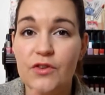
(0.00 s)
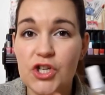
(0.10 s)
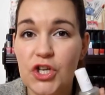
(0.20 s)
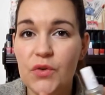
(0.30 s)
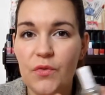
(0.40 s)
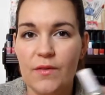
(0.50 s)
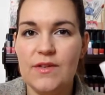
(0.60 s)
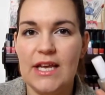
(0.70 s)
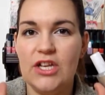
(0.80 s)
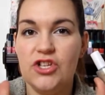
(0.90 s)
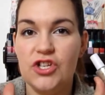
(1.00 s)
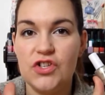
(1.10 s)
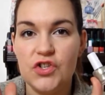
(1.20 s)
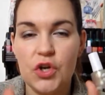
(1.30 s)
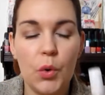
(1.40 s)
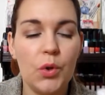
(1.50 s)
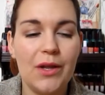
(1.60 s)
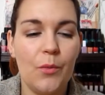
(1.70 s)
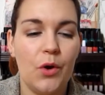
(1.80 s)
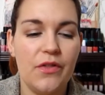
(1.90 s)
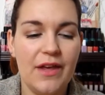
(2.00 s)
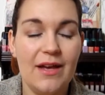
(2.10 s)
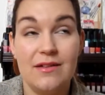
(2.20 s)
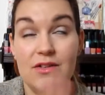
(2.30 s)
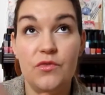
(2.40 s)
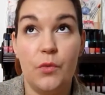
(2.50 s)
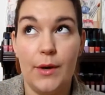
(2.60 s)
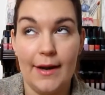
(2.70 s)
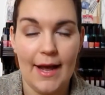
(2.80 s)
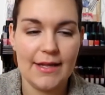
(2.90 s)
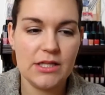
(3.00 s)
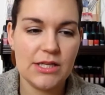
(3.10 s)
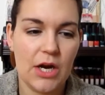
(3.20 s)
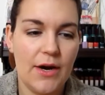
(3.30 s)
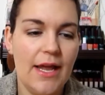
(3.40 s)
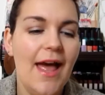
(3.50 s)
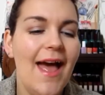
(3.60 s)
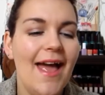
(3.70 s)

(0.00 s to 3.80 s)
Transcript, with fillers: for 250 it's just totally worth it. It's 249, sorry.